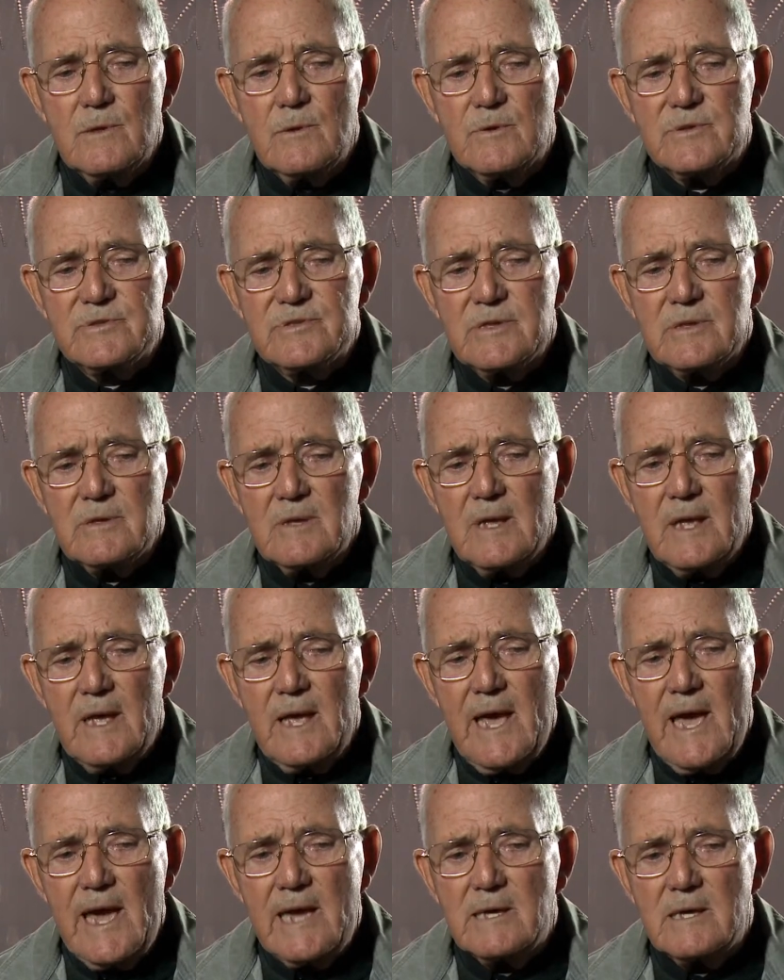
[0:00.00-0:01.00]
there was
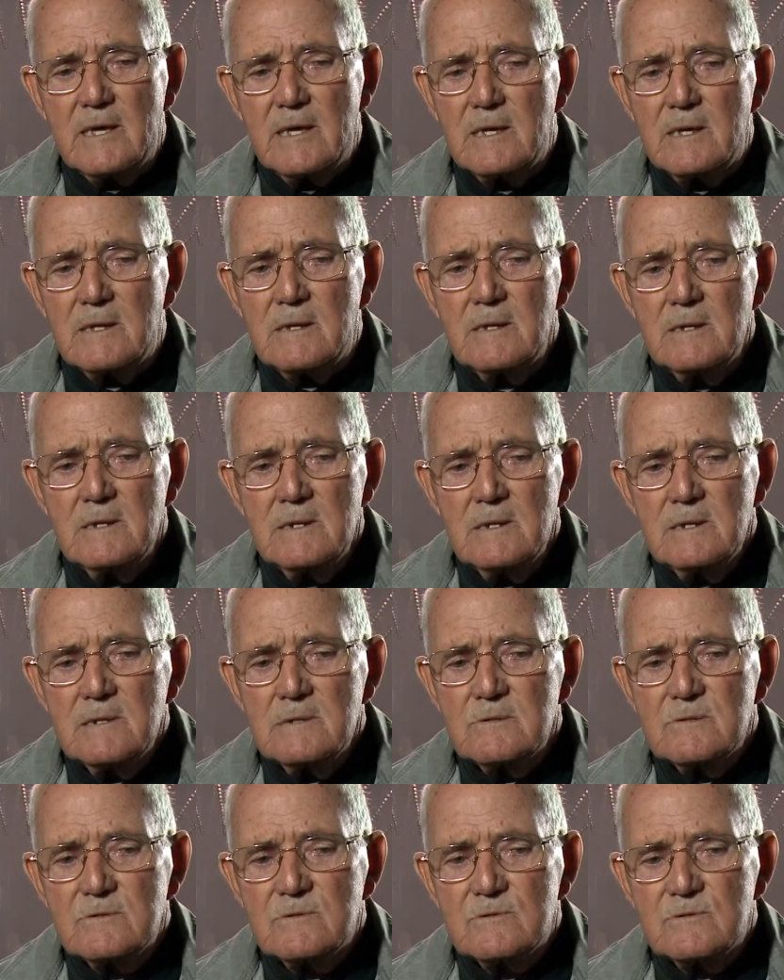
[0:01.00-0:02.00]
hanging
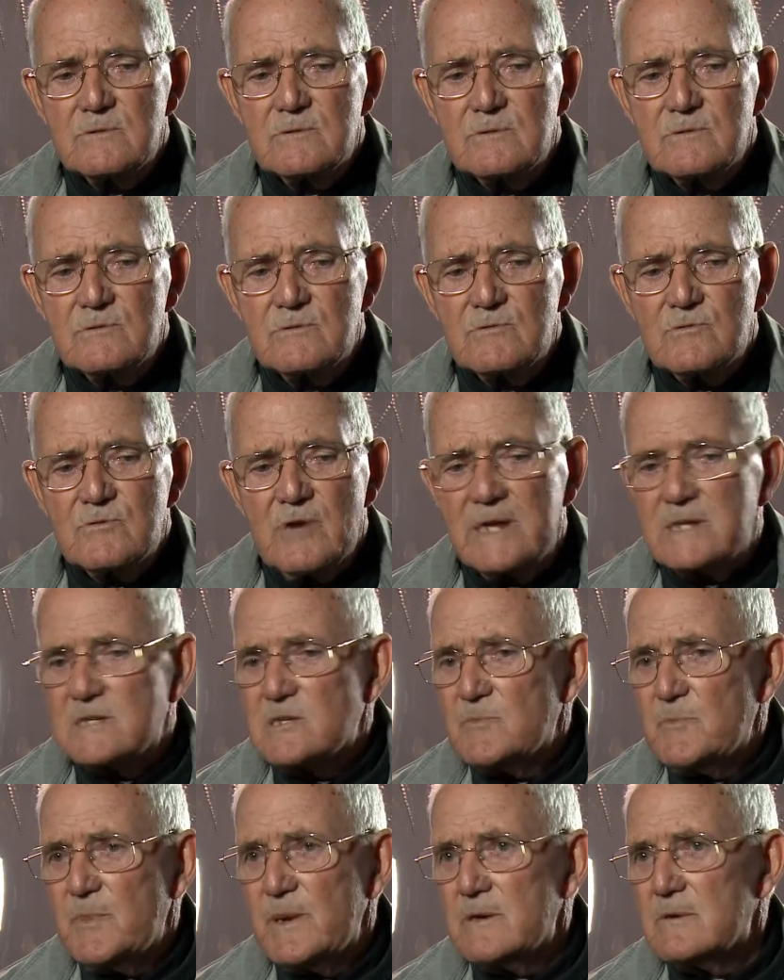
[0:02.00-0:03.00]

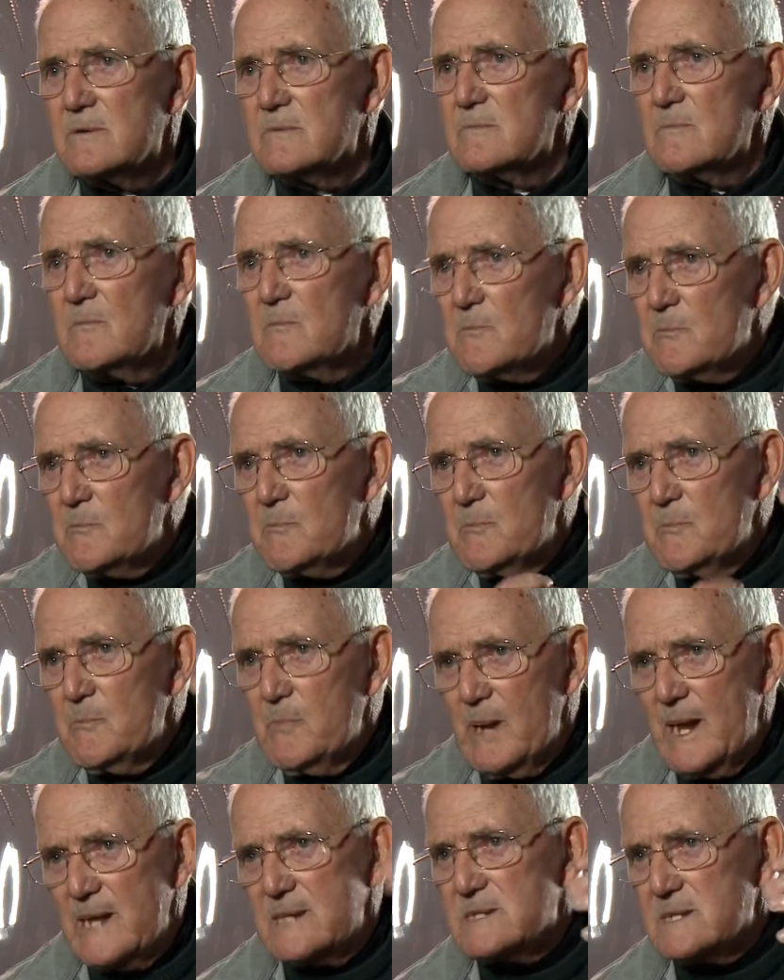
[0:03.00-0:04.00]
transparent
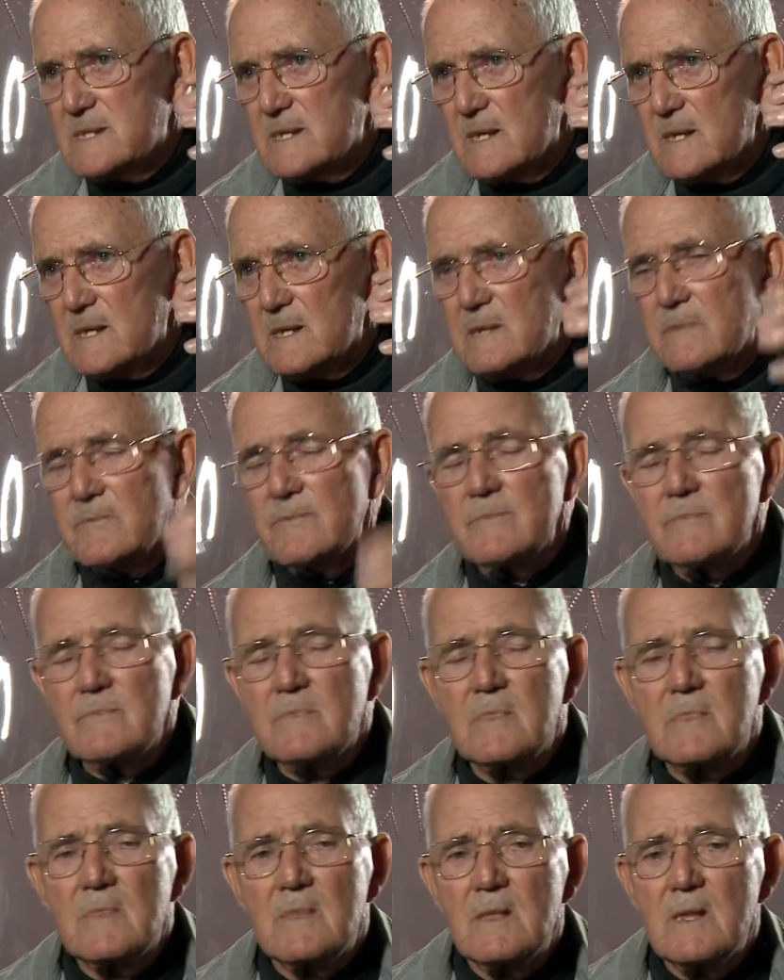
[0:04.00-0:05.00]
plastic,
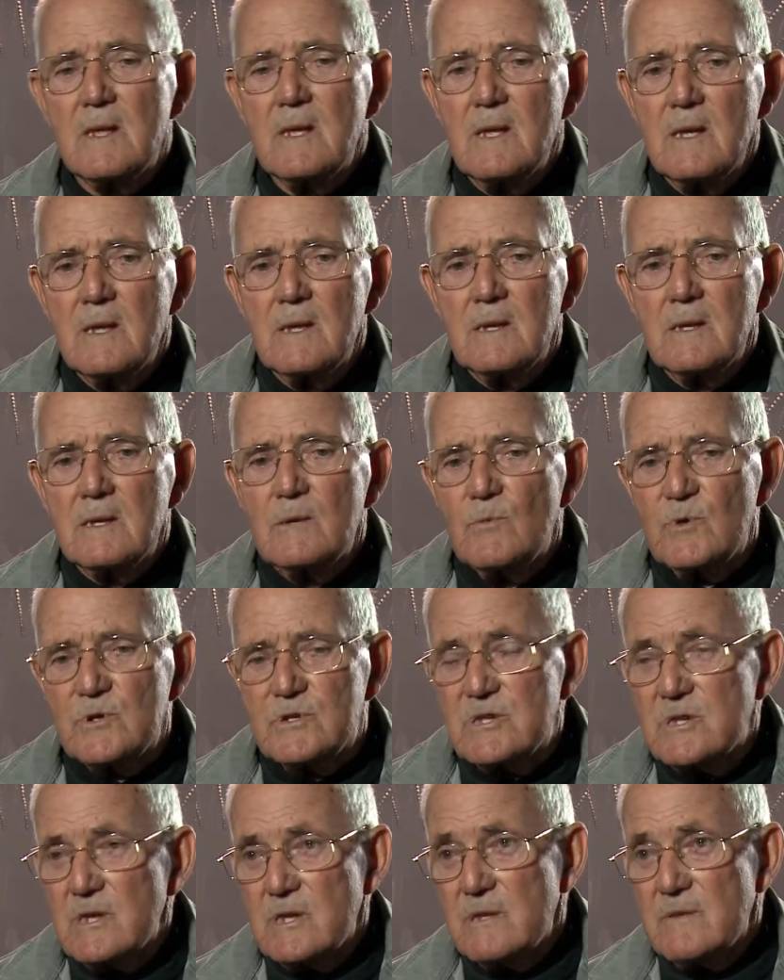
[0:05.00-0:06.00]

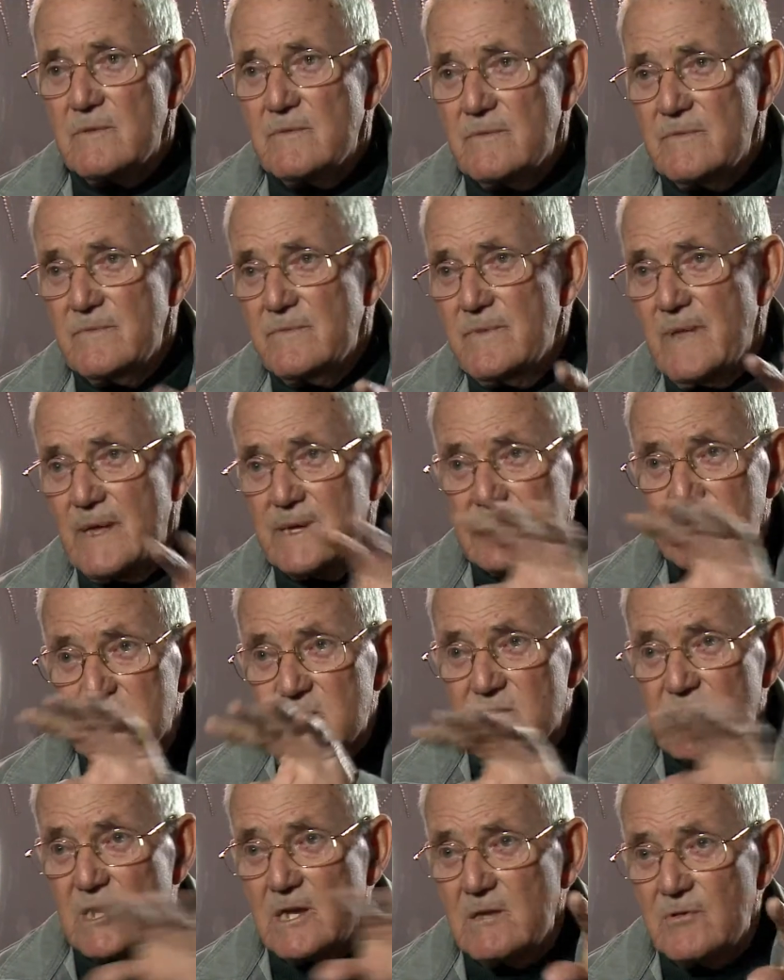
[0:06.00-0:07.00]
which they
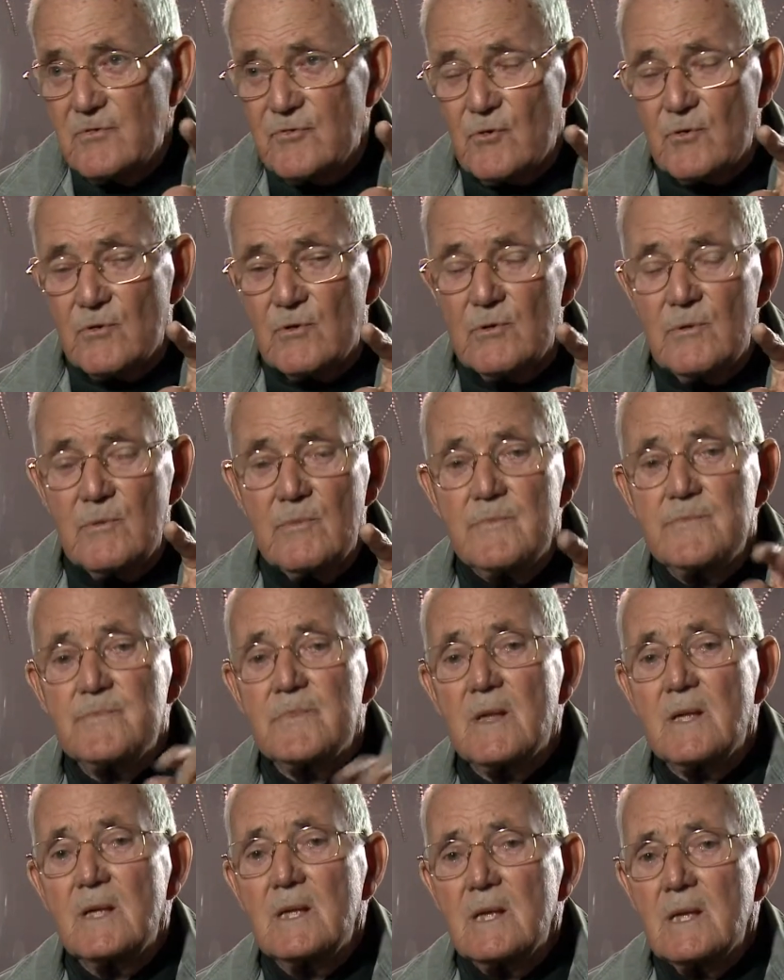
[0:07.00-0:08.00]
could see through.
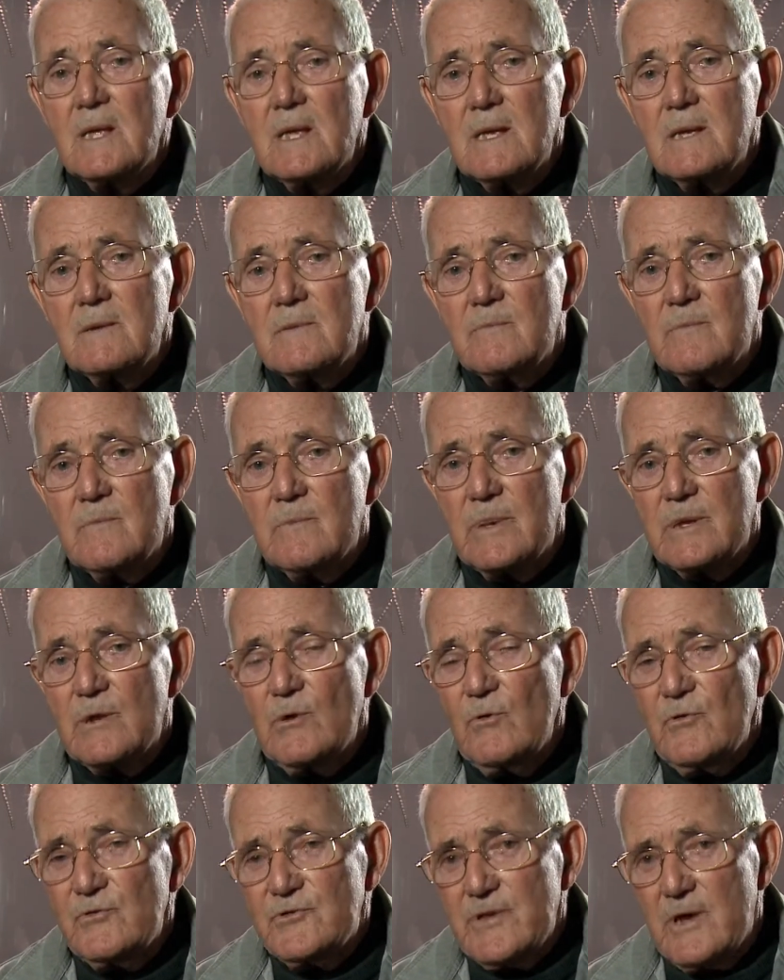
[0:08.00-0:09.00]

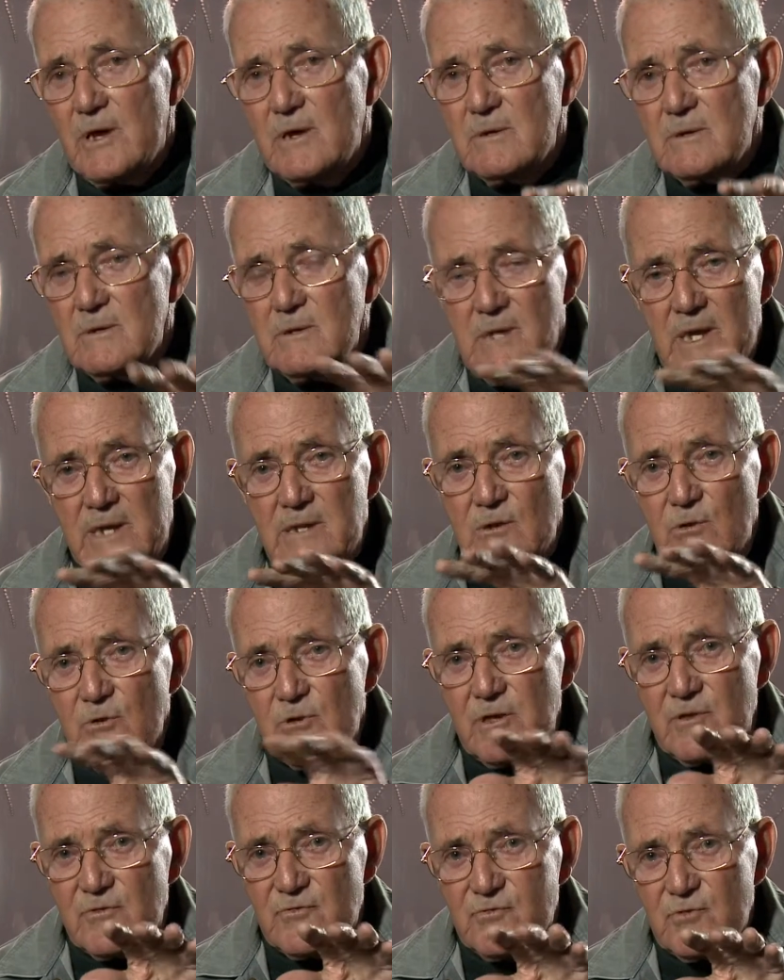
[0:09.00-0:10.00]
But also, in
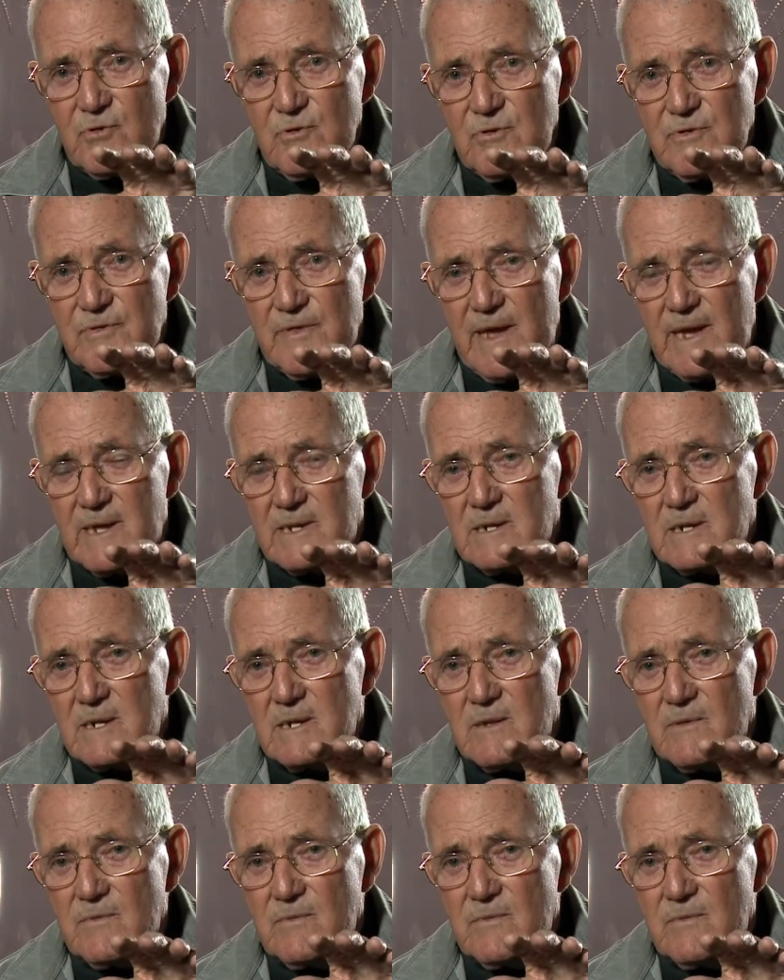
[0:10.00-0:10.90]
looking through that,